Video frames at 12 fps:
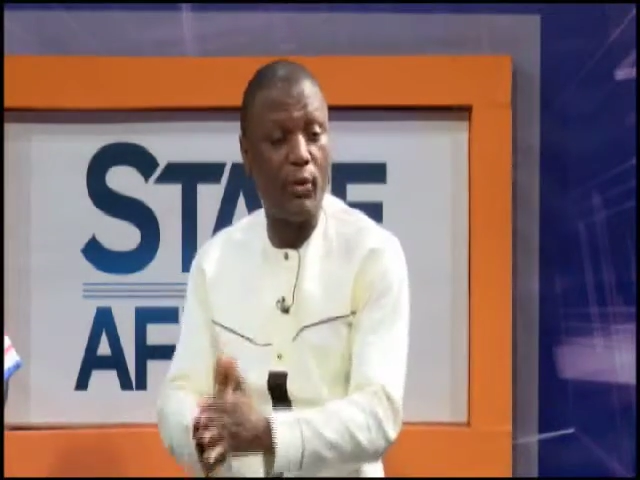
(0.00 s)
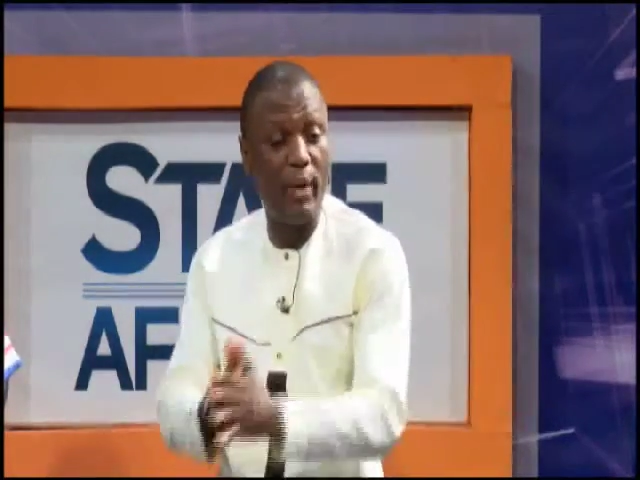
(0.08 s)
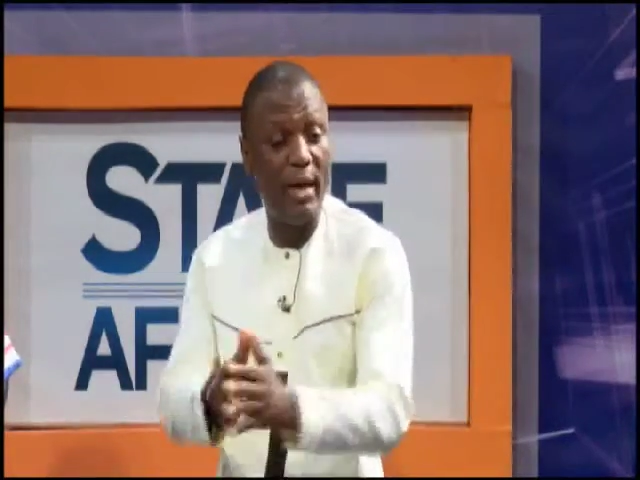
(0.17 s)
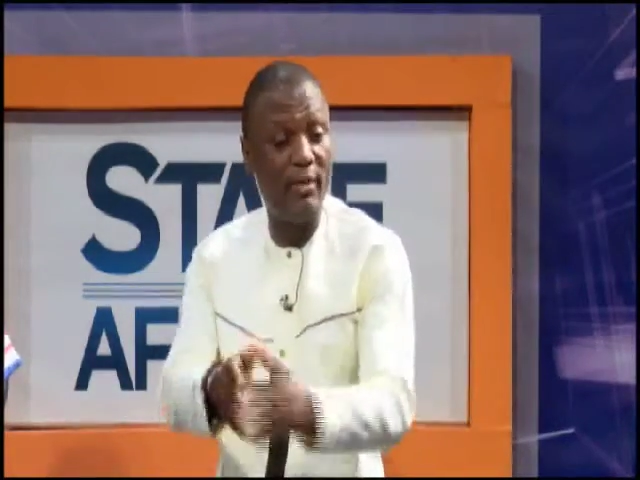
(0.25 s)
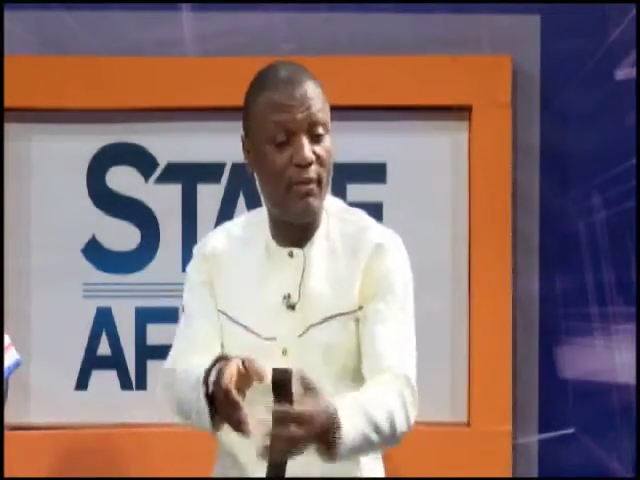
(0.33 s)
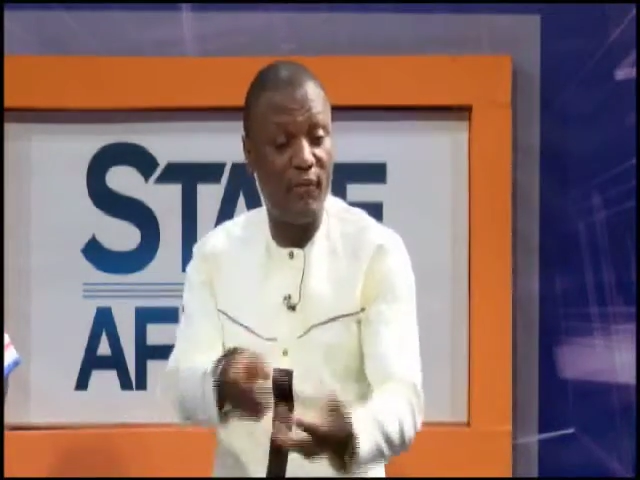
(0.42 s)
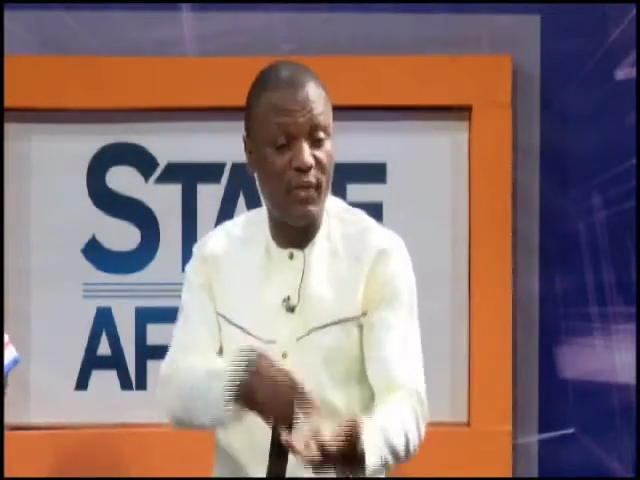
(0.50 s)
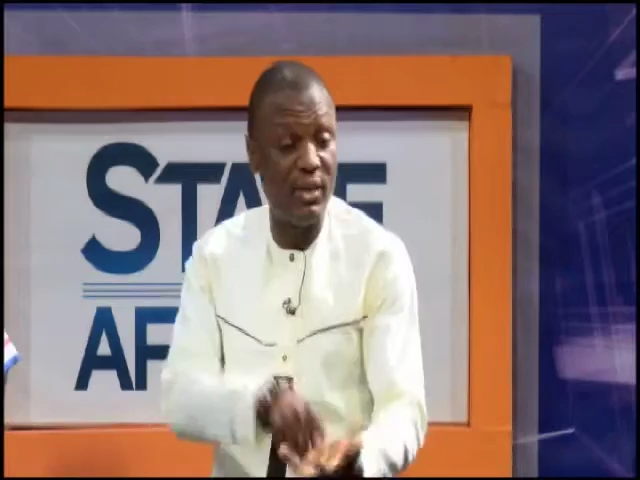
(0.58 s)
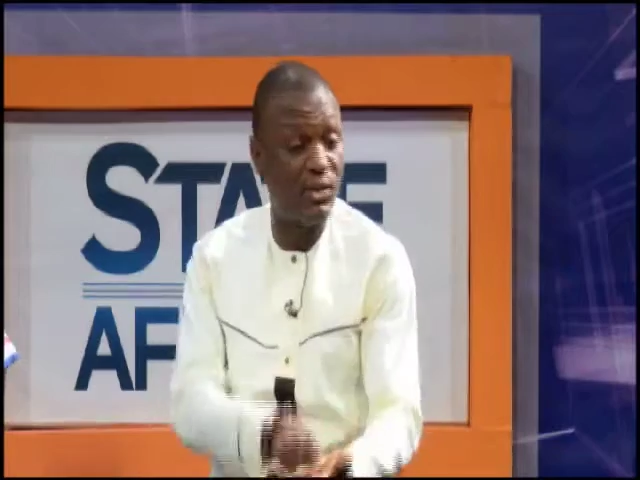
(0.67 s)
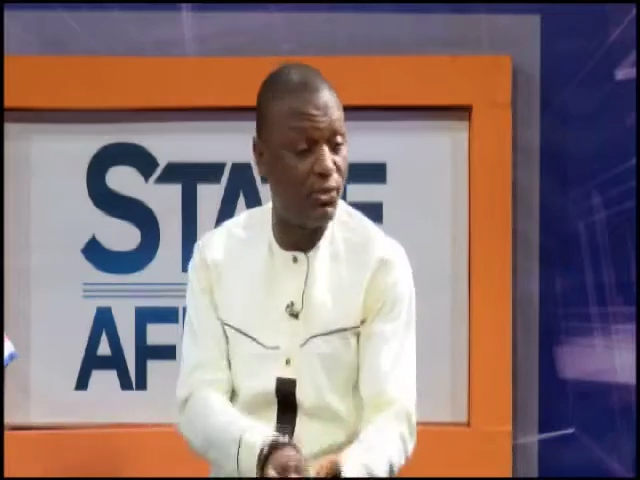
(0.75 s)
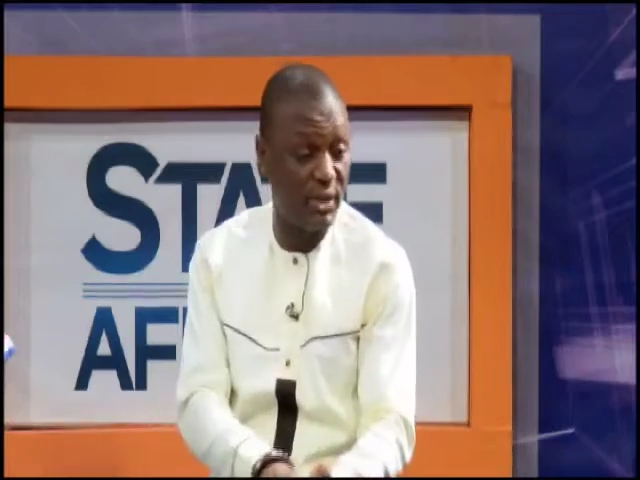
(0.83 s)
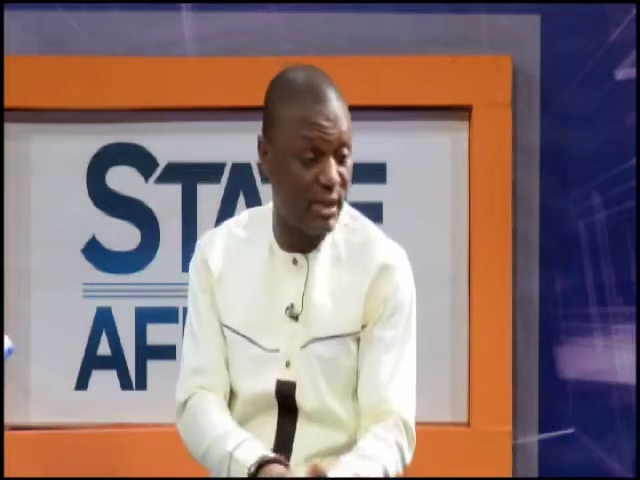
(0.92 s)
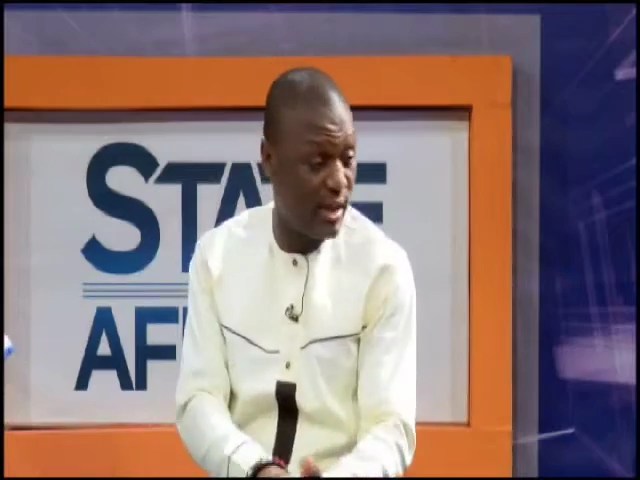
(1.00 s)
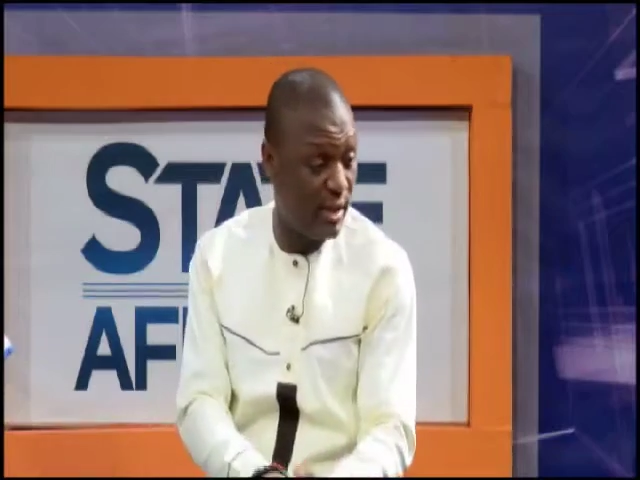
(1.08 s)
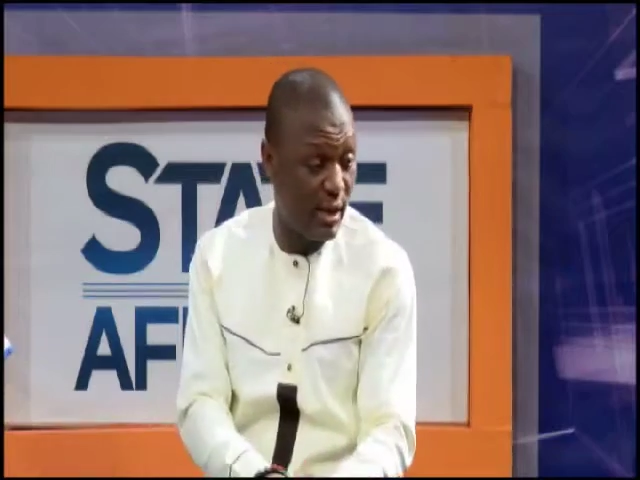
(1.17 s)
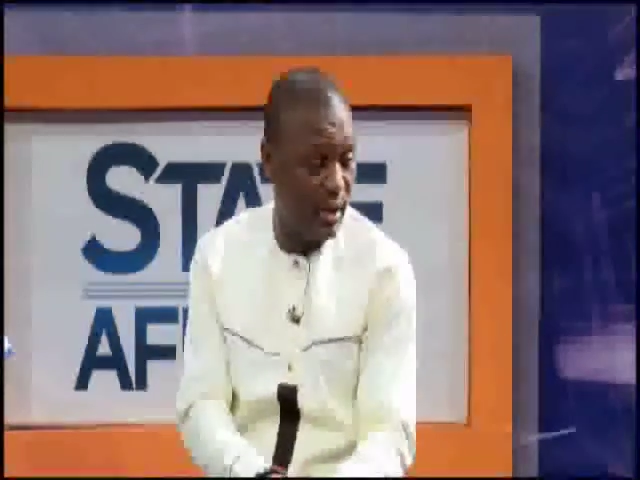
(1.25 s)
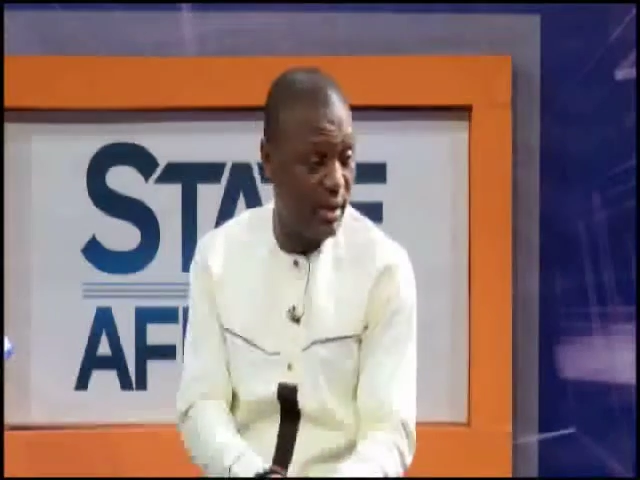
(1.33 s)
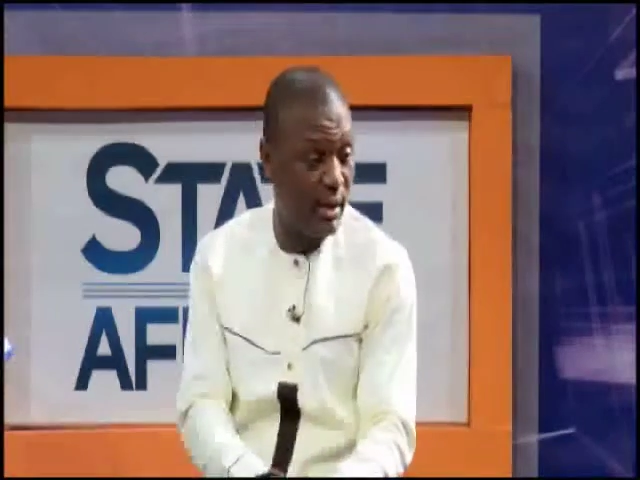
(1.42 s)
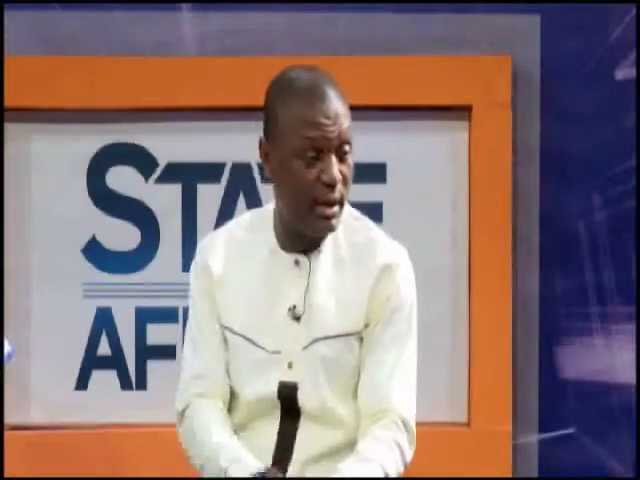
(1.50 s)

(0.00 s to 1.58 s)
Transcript: where Fitch recently